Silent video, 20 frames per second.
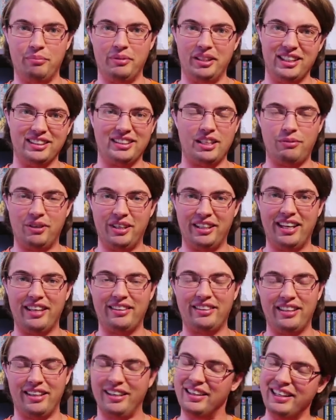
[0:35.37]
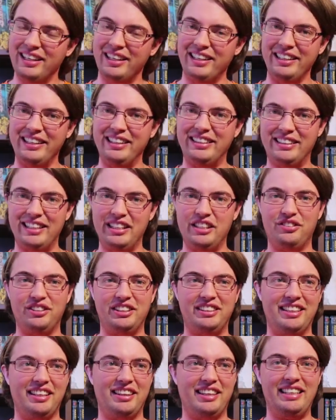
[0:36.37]
because I want to get the least
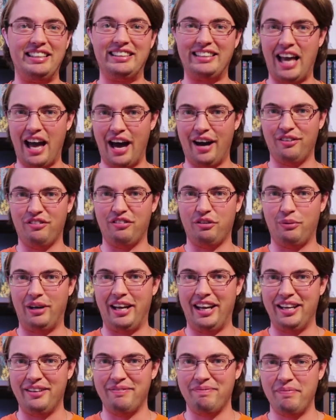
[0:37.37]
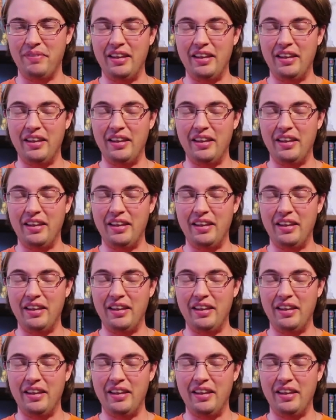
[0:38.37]
interesting things out of the way.